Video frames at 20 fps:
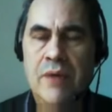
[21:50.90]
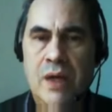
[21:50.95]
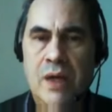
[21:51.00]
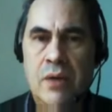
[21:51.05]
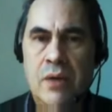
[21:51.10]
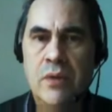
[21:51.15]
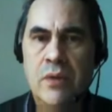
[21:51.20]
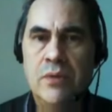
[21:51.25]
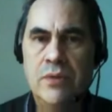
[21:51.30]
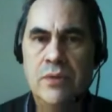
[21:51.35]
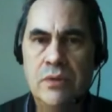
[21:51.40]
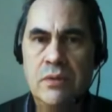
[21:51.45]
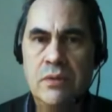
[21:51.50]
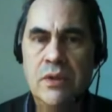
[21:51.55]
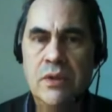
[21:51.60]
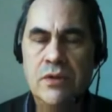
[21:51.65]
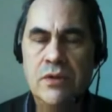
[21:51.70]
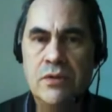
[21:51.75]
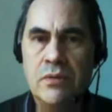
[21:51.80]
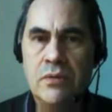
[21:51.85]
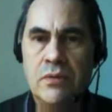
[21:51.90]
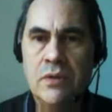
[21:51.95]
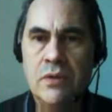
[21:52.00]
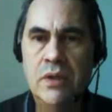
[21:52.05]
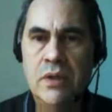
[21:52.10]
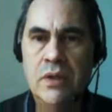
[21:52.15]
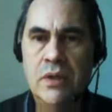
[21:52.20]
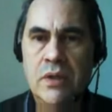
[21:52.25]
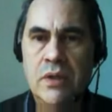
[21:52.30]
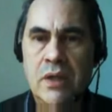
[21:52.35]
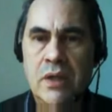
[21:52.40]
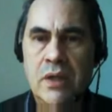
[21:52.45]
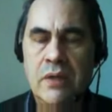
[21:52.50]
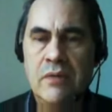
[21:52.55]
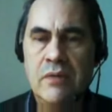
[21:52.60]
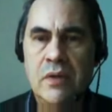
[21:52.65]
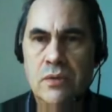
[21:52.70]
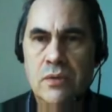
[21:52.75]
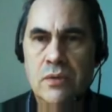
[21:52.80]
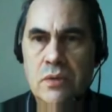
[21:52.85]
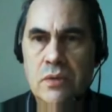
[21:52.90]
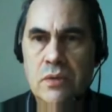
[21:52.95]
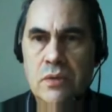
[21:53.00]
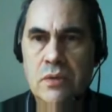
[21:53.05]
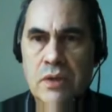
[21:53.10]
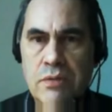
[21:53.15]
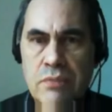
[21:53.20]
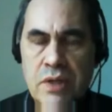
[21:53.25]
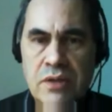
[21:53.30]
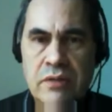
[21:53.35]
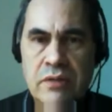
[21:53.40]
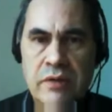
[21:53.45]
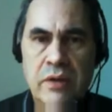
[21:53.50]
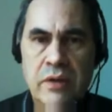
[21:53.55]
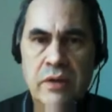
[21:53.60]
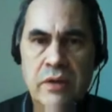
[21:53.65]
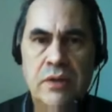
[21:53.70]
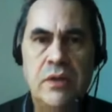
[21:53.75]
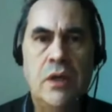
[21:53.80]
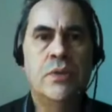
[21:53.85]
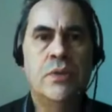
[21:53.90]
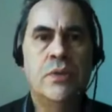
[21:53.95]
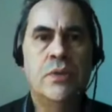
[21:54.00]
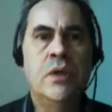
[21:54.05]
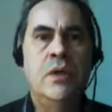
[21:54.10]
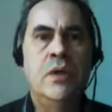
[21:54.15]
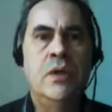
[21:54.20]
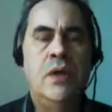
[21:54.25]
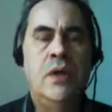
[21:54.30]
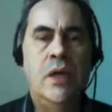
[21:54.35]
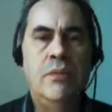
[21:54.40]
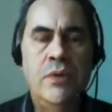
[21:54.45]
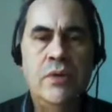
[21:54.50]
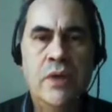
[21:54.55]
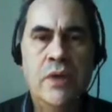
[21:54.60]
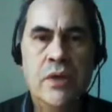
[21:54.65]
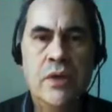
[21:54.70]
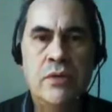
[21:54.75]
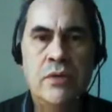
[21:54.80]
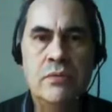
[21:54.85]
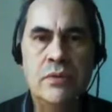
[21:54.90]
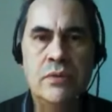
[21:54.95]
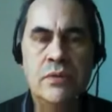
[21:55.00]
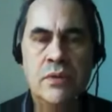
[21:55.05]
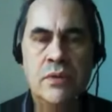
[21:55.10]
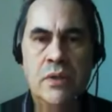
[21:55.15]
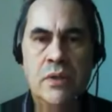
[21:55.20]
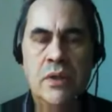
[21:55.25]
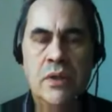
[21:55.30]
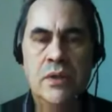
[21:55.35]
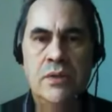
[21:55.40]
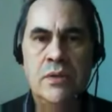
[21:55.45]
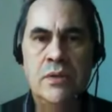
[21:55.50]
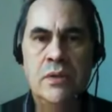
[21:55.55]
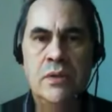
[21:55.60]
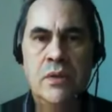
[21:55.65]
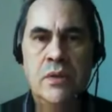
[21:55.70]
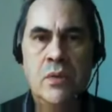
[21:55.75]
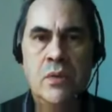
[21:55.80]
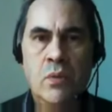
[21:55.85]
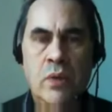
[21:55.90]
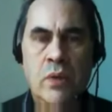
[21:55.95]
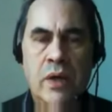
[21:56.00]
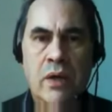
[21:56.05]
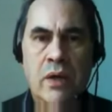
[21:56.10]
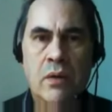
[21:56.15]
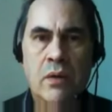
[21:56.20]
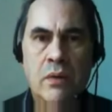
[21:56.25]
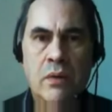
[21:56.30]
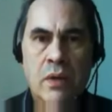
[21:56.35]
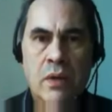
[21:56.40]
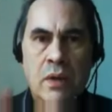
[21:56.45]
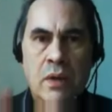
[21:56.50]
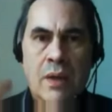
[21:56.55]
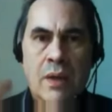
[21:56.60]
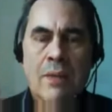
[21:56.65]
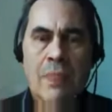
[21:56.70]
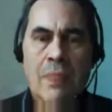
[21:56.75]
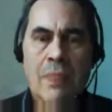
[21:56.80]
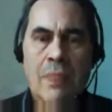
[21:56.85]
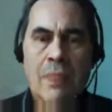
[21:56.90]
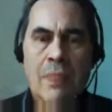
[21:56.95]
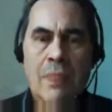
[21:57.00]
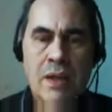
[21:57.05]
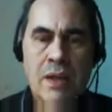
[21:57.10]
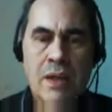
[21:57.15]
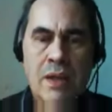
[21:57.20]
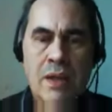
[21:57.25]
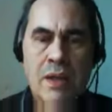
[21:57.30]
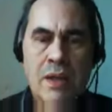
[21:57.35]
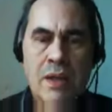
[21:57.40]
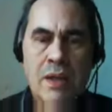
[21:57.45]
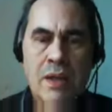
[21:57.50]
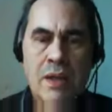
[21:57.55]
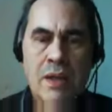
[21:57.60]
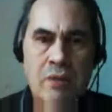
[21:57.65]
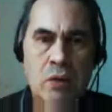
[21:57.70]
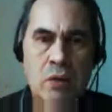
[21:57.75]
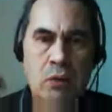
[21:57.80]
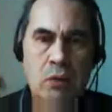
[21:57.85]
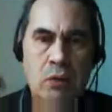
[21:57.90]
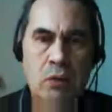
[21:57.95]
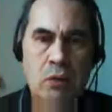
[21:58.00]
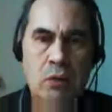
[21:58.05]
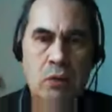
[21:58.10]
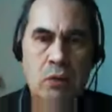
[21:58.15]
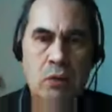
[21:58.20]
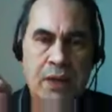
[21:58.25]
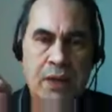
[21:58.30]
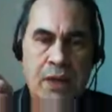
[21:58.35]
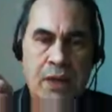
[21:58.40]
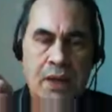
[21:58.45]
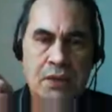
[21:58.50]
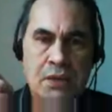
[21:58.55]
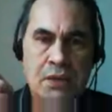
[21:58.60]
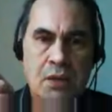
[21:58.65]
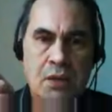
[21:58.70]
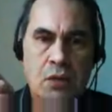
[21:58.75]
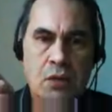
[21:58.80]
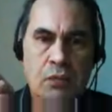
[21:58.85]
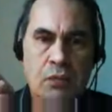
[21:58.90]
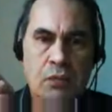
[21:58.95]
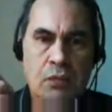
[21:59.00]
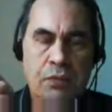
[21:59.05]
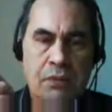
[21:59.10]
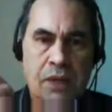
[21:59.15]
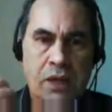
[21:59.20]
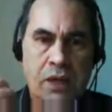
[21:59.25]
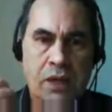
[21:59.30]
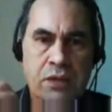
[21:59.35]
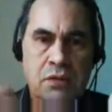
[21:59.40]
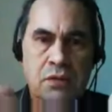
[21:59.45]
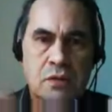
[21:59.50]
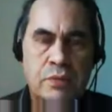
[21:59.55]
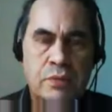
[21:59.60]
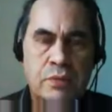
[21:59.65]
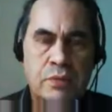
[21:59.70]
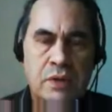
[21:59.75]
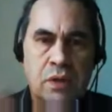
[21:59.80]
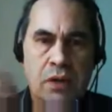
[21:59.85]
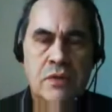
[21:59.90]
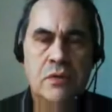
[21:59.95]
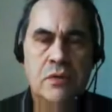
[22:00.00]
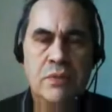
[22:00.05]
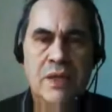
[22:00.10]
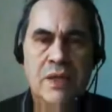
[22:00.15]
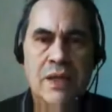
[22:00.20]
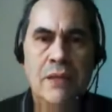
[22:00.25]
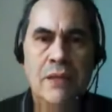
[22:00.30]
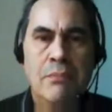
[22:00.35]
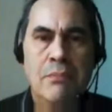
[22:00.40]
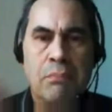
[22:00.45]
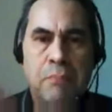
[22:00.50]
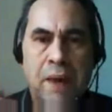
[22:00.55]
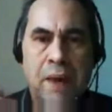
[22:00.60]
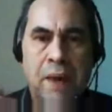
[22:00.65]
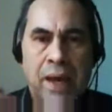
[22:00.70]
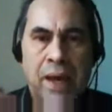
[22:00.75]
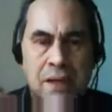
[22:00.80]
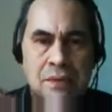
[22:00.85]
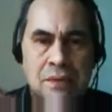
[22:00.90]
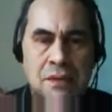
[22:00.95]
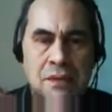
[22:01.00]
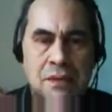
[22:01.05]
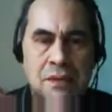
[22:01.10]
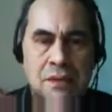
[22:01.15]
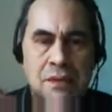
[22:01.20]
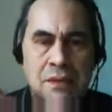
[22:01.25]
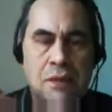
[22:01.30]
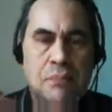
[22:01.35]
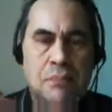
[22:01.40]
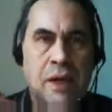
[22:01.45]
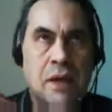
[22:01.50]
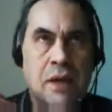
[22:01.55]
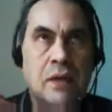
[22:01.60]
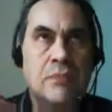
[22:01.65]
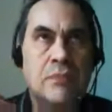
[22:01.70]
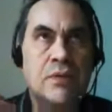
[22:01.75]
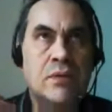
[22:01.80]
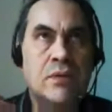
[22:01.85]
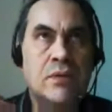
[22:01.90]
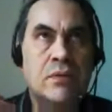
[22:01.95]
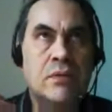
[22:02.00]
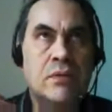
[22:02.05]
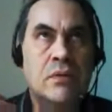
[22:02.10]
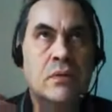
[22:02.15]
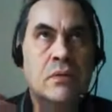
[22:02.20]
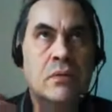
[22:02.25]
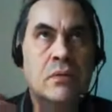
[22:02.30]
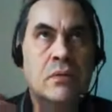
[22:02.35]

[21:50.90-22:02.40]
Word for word: kind of our own unique story, kind of our own unique mix of archetypes, and beauty is what is we are need to have open eyes and open minds and open hearts to be impacted by the beauty.